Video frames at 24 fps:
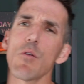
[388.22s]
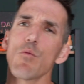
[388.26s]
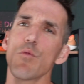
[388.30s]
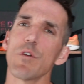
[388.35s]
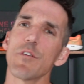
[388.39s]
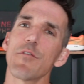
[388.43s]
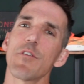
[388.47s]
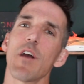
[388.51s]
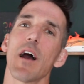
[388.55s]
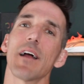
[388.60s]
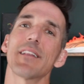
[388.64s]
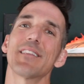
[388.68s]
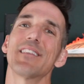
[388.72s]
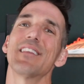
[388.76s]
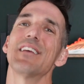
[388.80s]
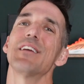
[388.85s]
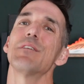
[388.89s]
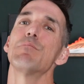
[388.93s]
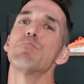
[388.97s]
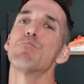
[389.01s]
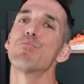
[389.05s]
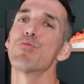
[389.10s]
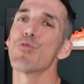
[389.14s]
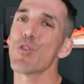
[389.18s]
we've got the
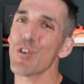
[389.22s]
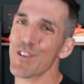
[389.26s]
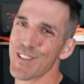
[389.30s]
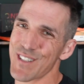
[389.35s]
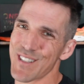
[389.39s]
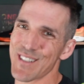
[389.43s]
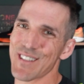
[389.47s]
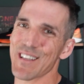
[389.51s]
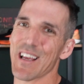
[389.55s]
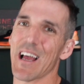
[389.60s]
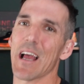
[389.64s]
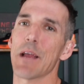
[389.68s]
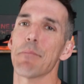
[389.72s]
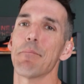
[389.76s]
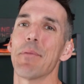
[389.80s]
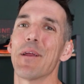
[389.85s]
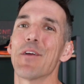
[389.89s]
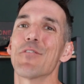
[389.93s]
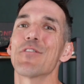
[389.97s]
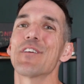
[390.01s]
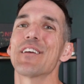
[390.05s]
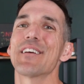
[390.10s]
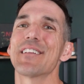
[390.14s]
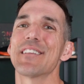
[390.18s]
Brooks
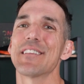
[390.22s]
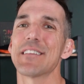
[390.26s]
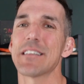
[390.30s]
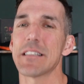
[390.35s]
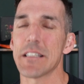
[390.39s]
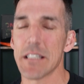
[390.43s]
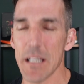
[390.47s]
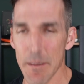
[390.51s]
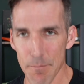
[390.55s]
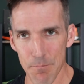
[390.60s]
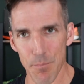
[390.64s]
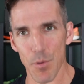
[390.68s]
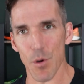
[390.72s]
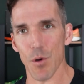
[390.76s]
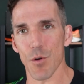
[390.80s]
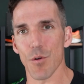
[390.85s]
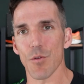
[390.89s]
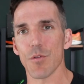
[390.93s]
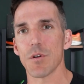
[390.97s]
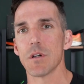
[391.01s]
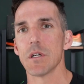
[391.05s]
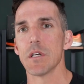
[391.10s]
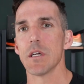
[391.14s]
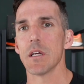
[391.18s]
Hyperion
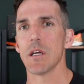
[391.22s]
Tempo.